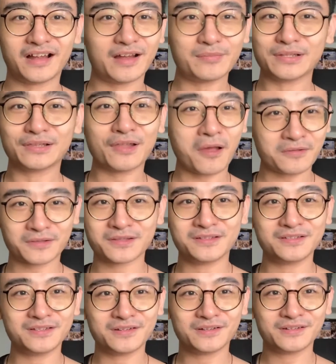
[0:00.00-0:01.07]
I've been locked in
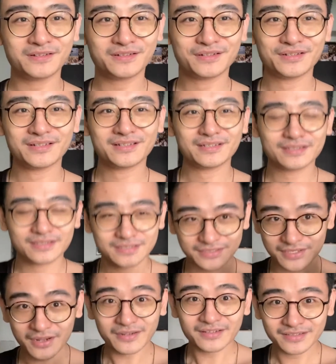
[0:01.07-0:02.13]
here
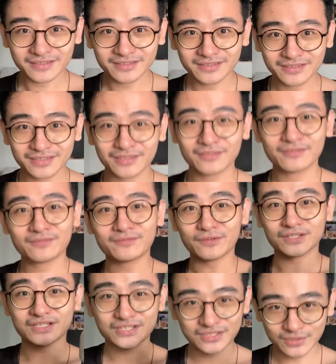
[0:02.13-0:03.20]
studying
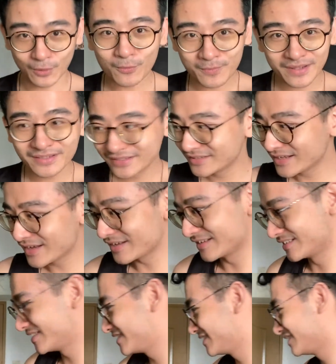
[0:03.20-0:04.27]
for so many
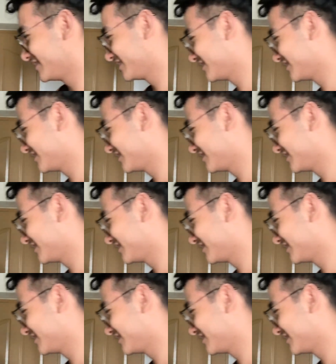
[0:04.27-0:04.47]
days.